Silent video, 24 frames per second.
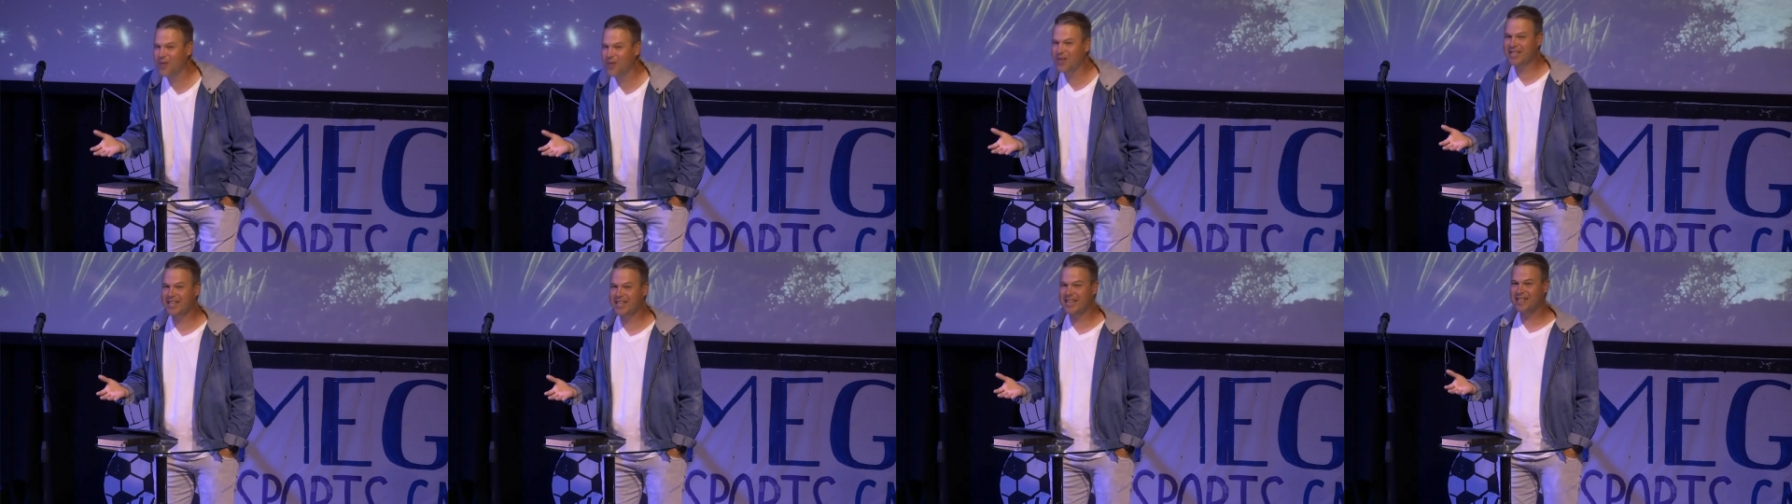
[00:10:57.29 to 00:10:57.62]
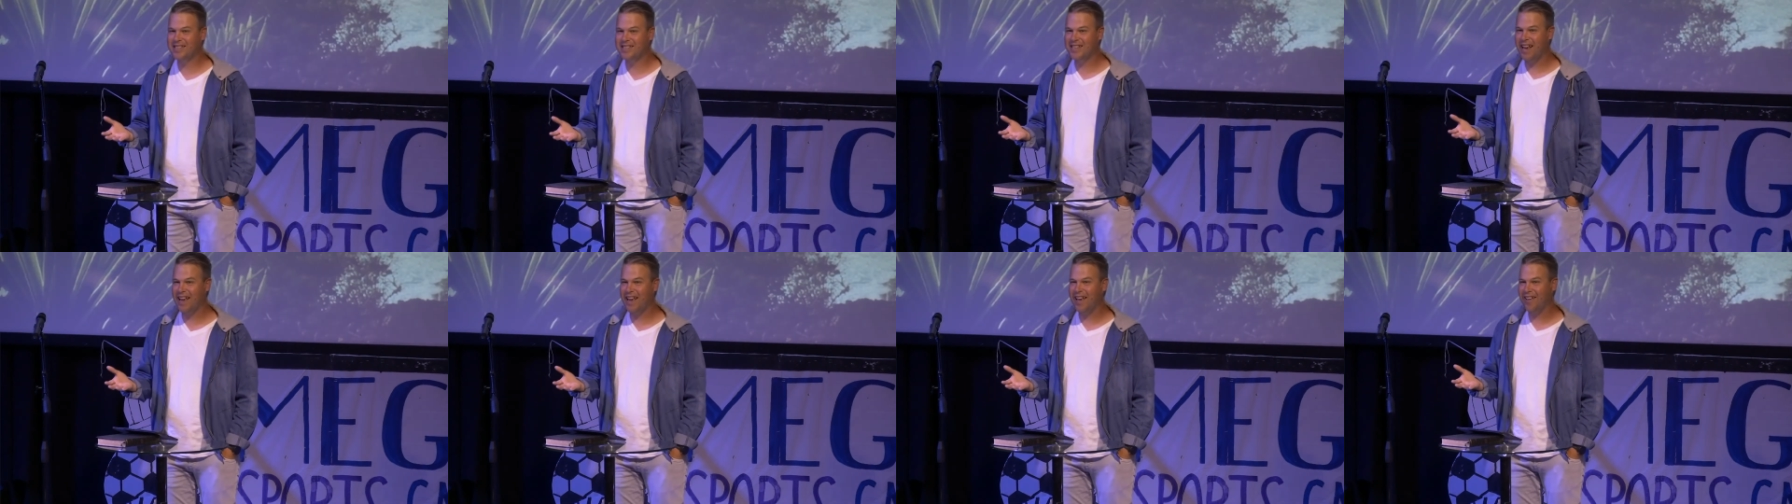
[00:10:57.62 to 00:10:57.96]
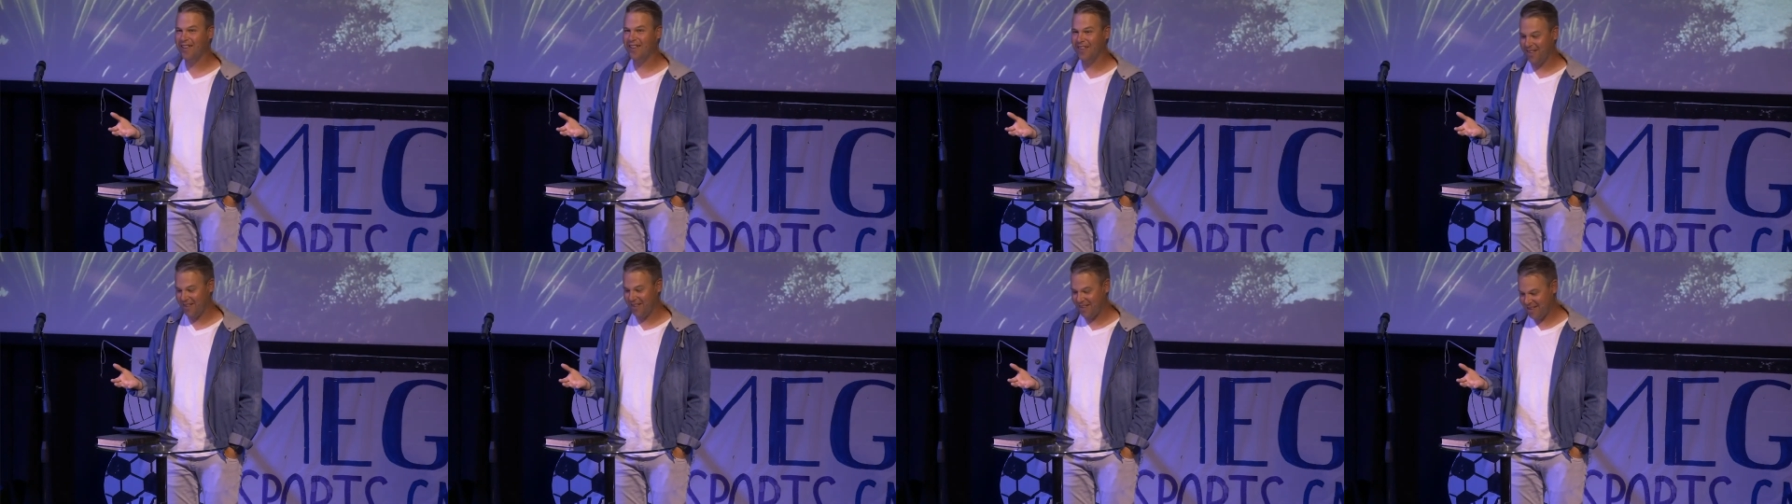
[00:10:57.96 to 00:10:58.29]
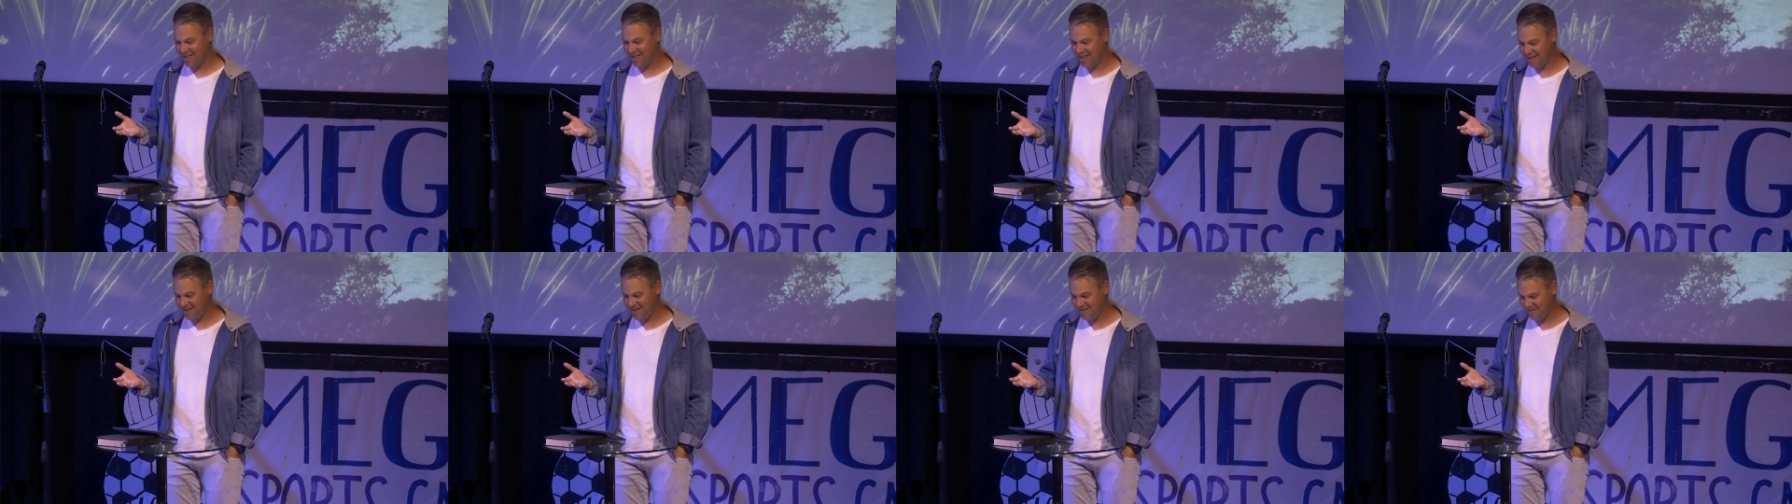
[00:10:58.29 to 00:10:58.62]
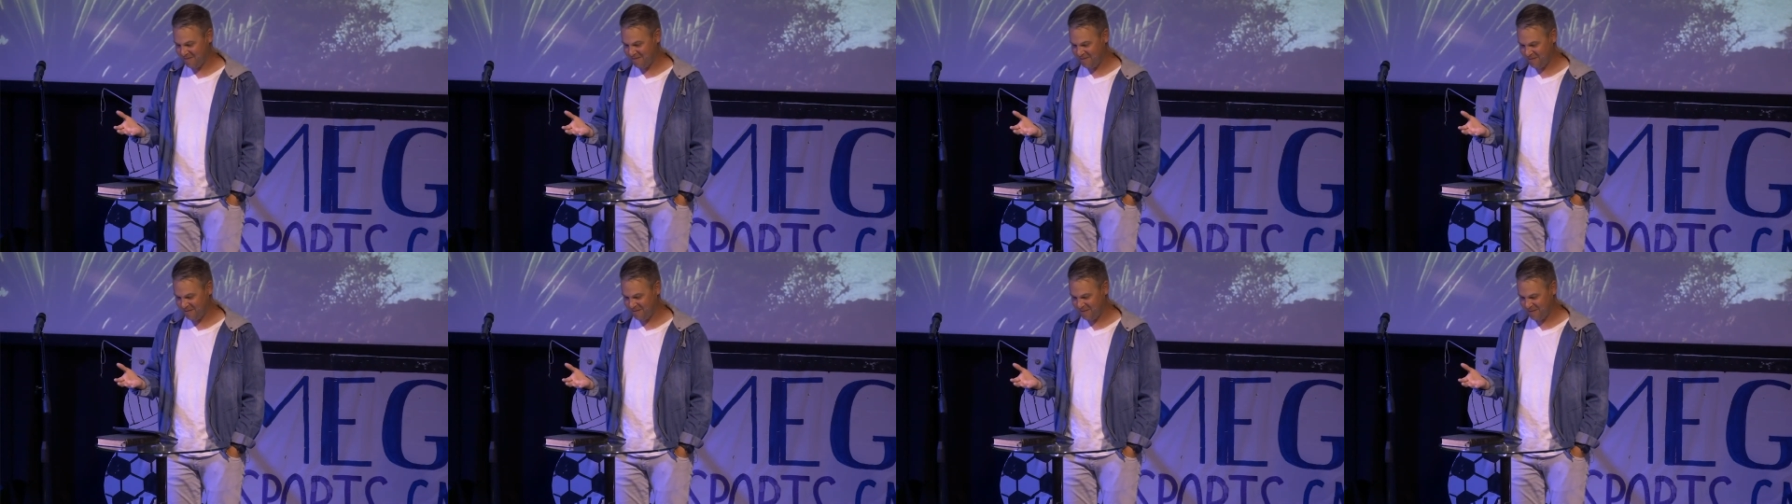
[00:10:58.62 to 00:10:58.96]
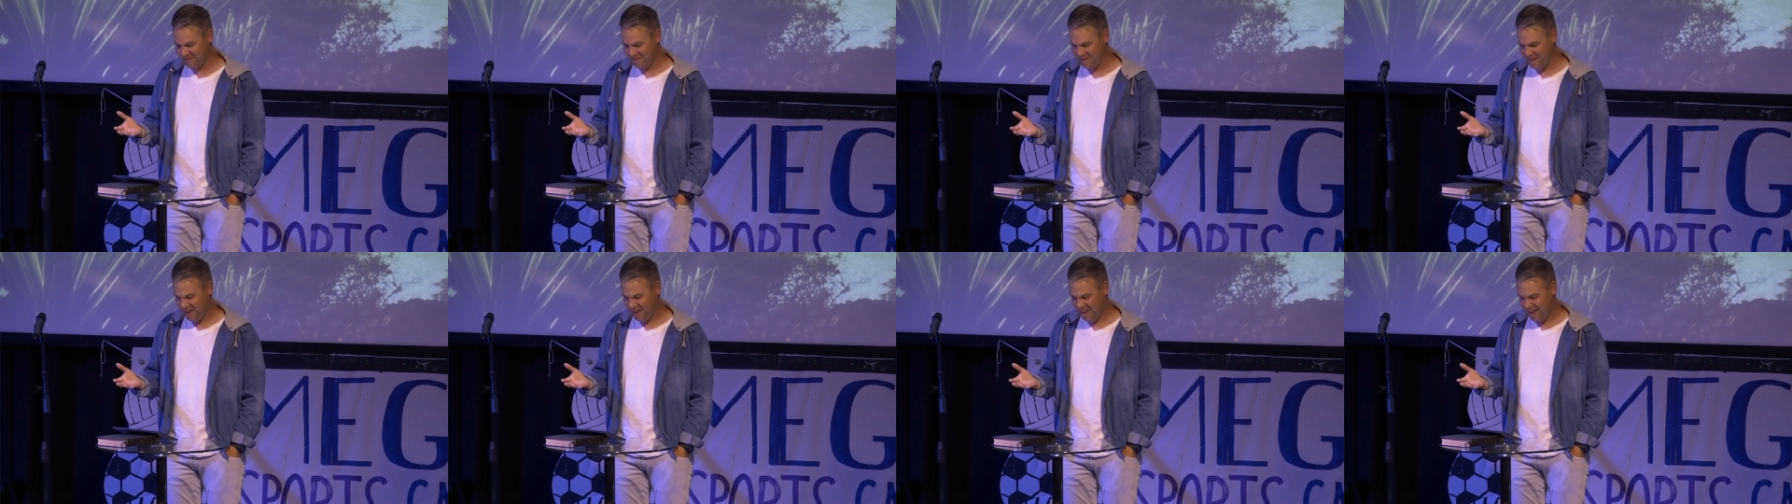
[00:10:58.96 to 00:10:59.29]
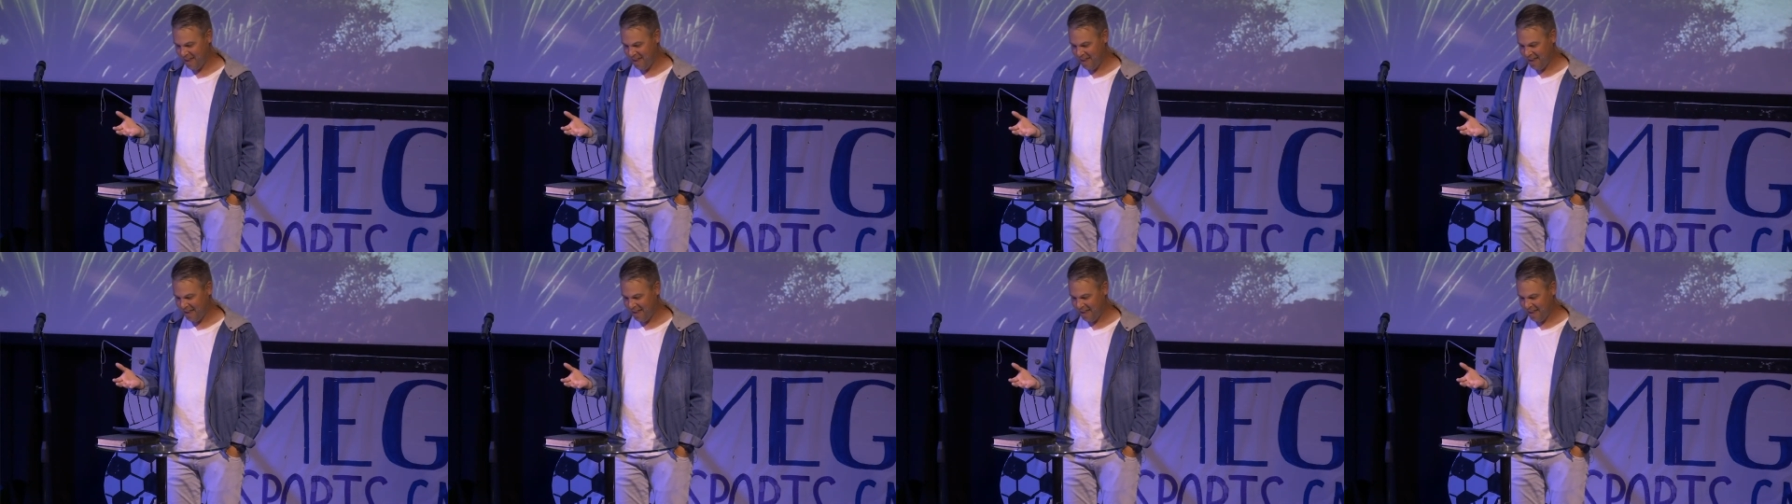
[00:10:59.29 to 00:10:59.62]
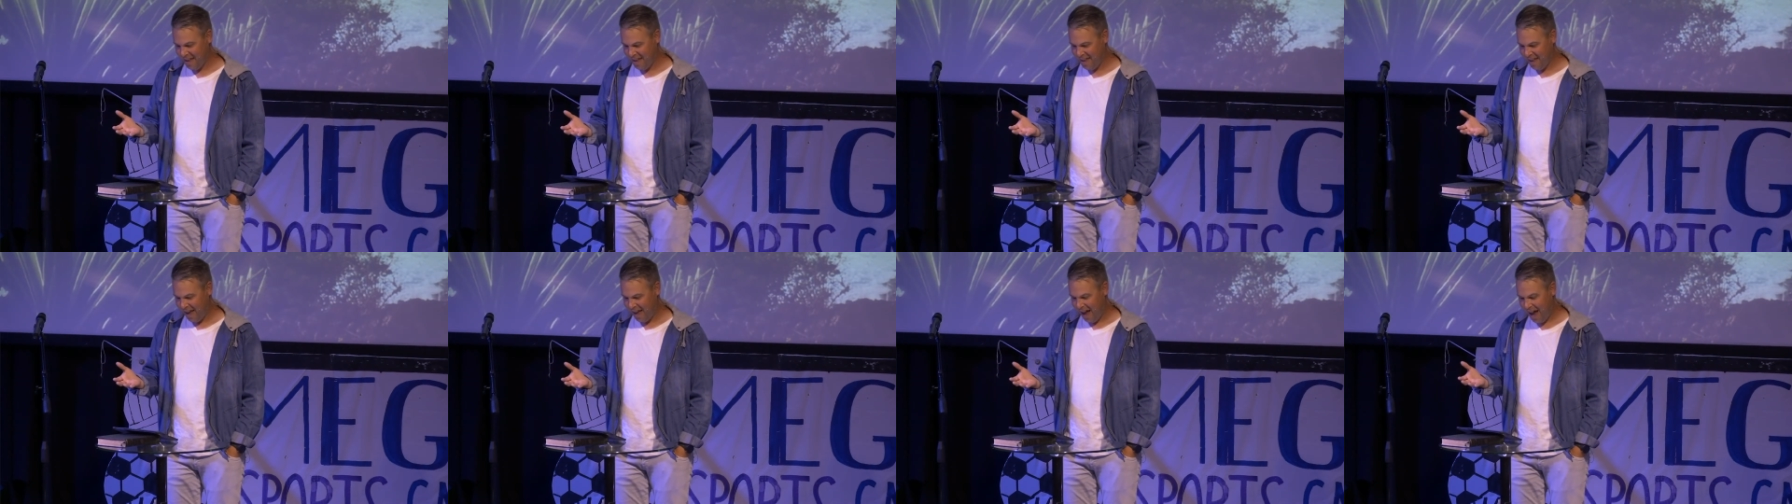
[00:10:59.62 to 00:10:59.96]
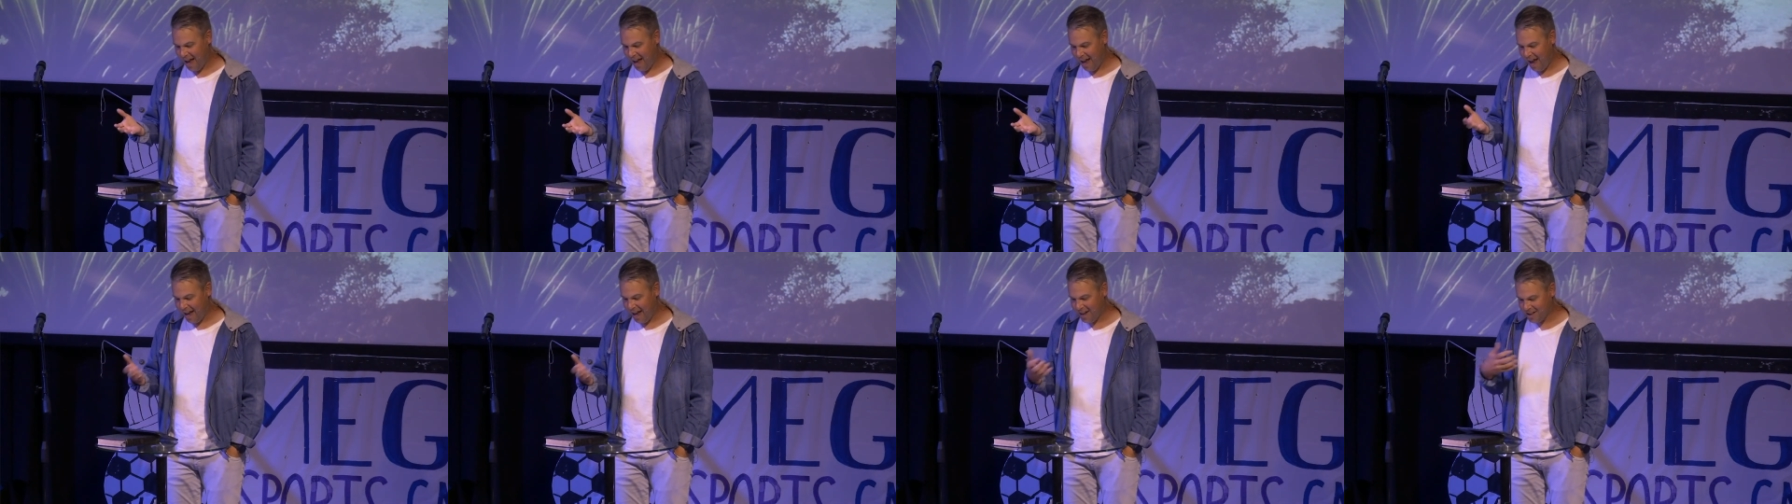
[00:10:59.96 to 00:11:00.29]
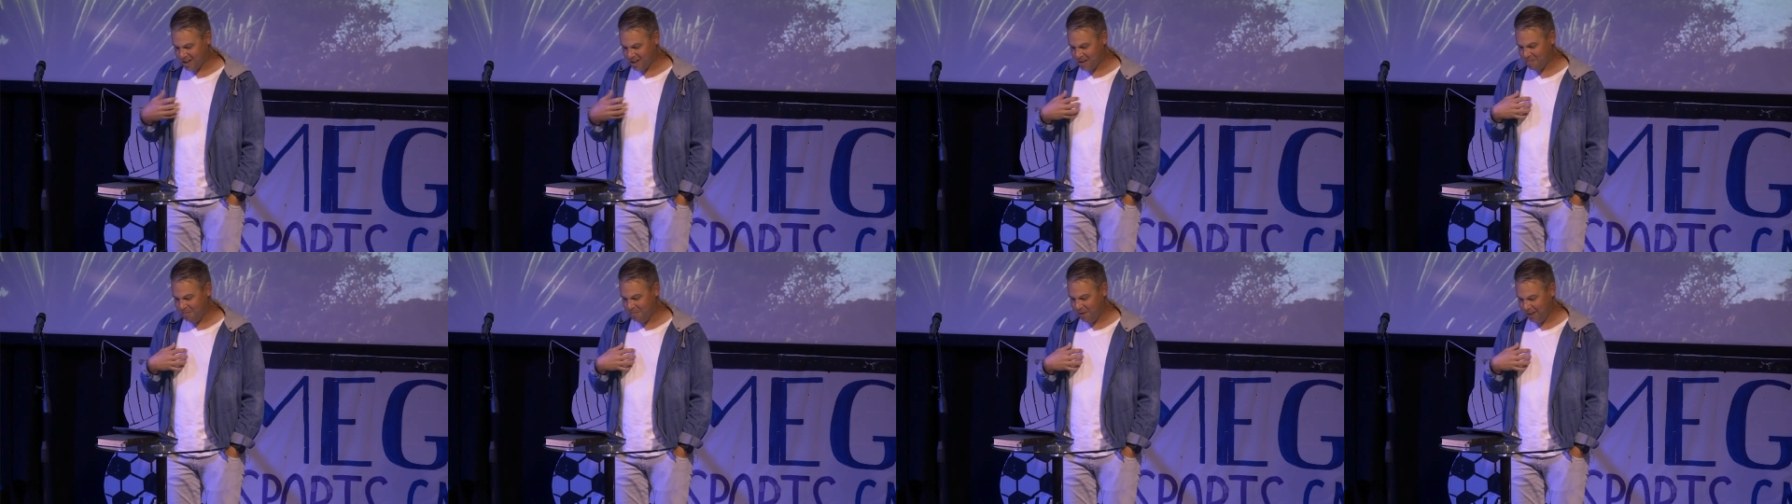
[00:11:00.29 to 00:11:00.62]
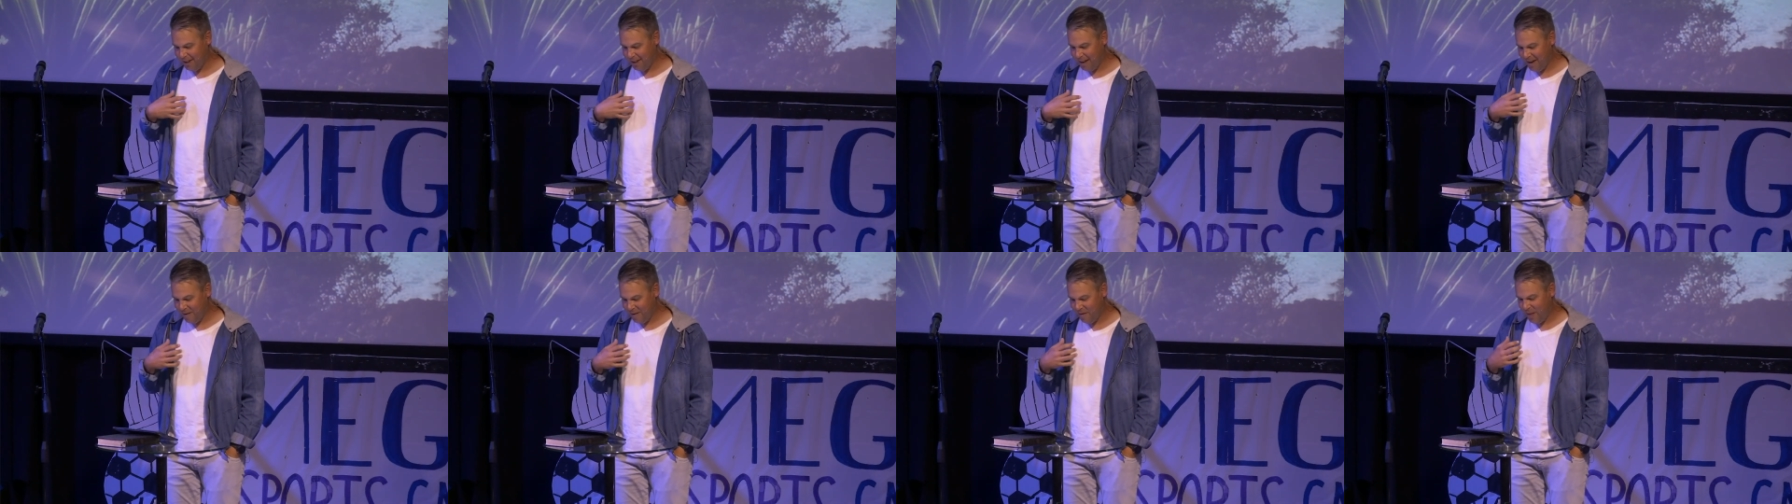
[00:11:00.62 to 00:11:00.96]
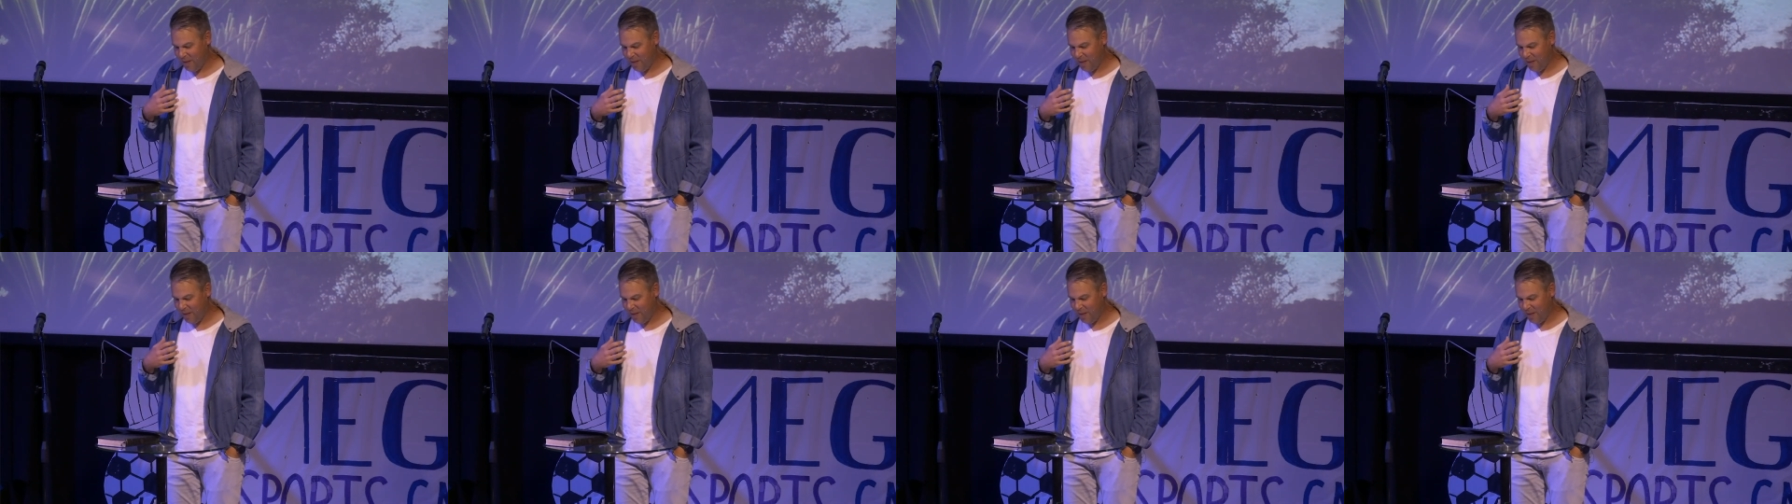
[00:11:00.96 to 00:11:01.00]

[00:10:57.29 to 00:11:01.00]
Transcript: the details. I just believe